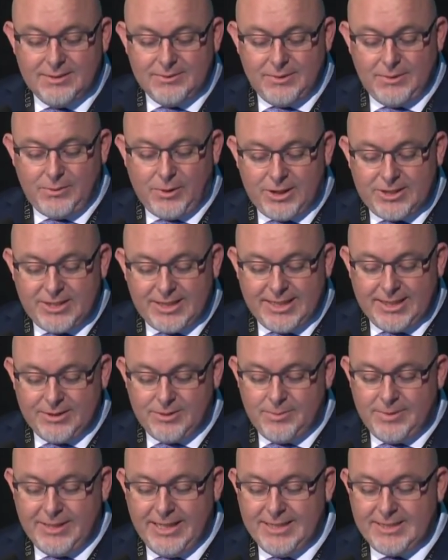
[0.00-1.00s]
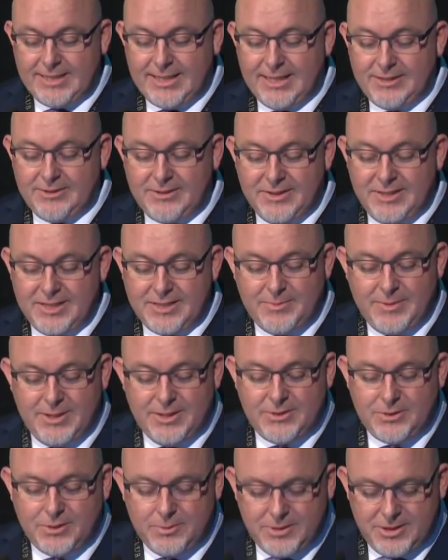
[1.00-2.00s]
We work together and play together, and this
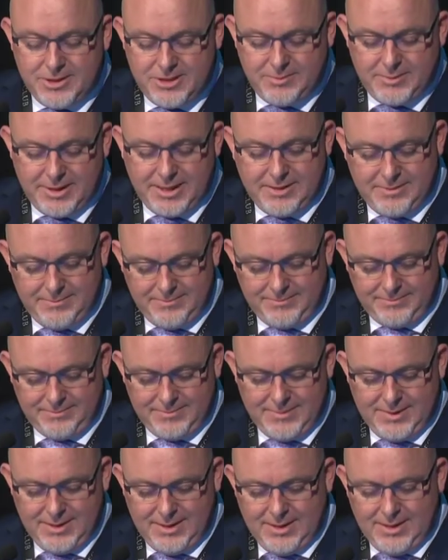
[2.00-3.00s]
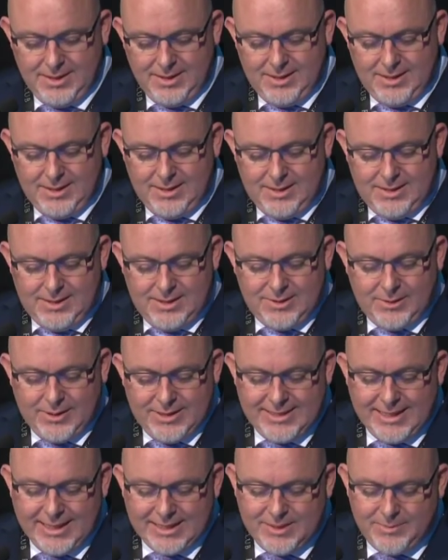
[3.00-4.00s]
means so much to me. So I
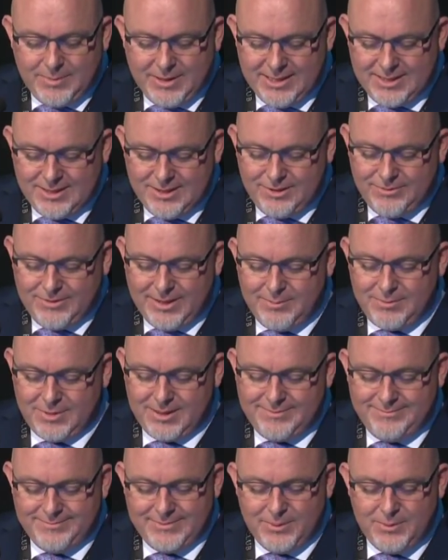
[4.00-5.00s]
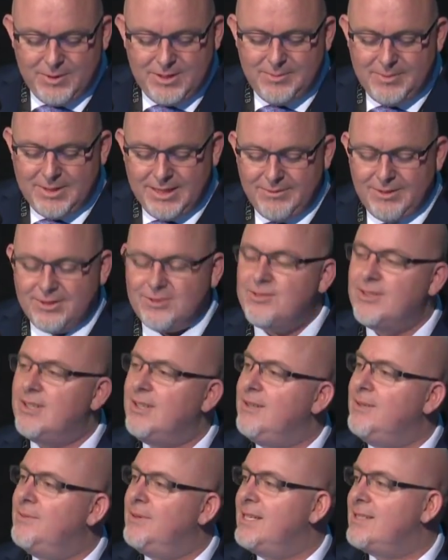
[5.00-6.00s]
sacked the boss in November, and would you believe it,
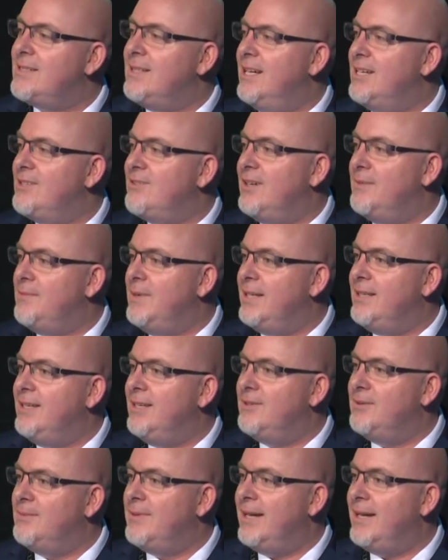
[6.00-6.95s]
3 weeks later I made Eagle